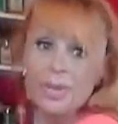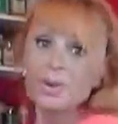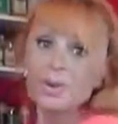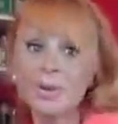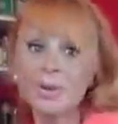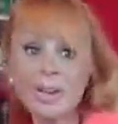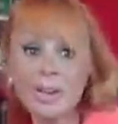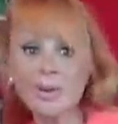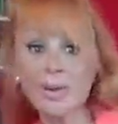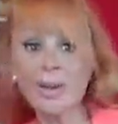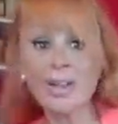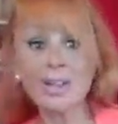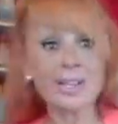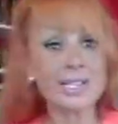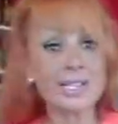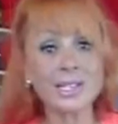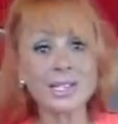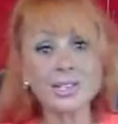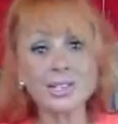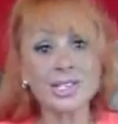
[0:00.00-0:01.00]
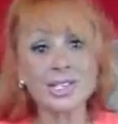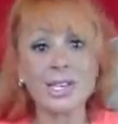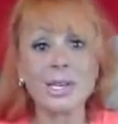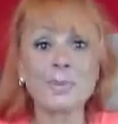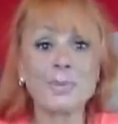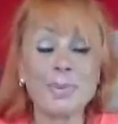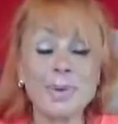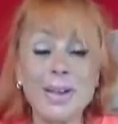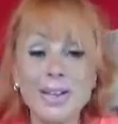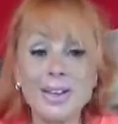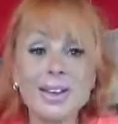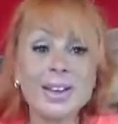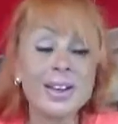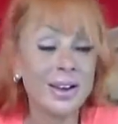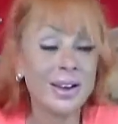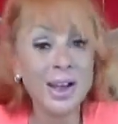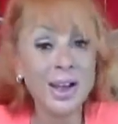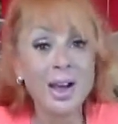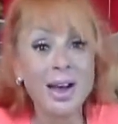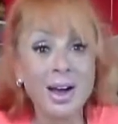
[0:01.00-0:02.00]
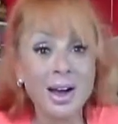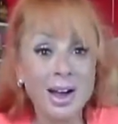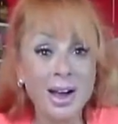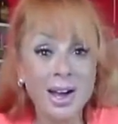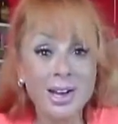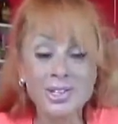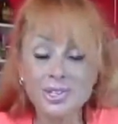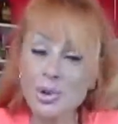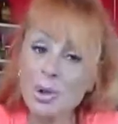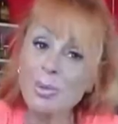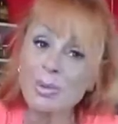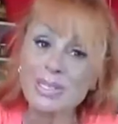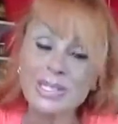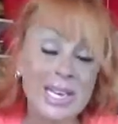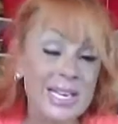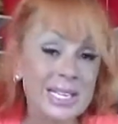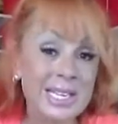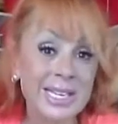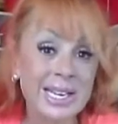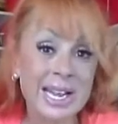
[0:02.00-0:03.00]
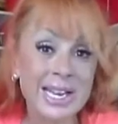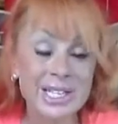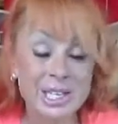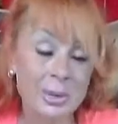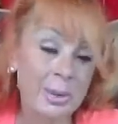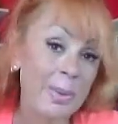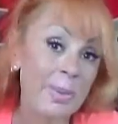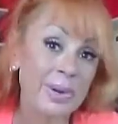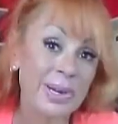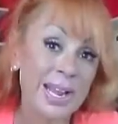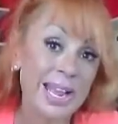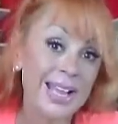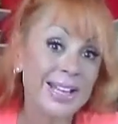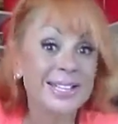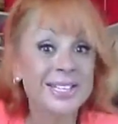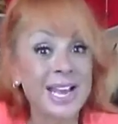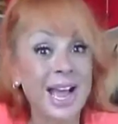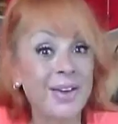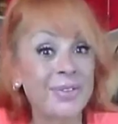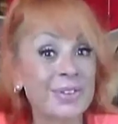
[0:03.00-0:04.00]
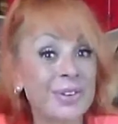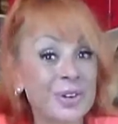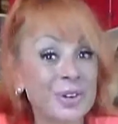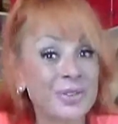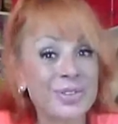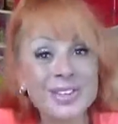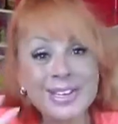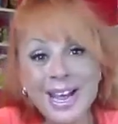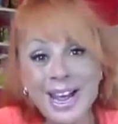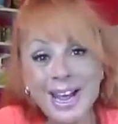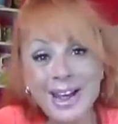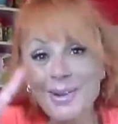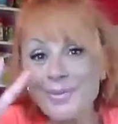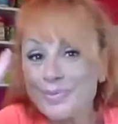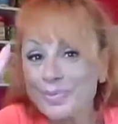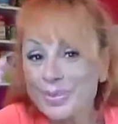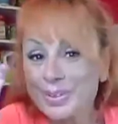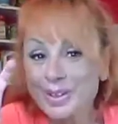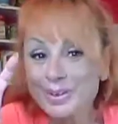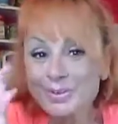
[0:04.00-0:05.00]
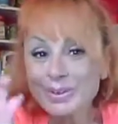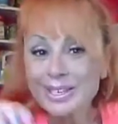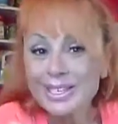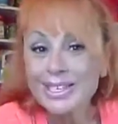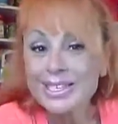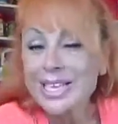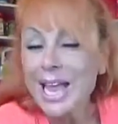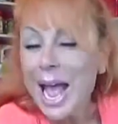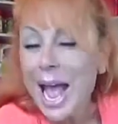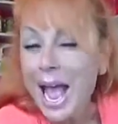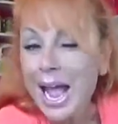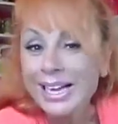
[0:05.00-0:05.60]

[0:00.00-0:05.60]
But anyway, that's a little tidbit. To all my Stace-Cadets, all my Burkettes, have a groovy day. Peace.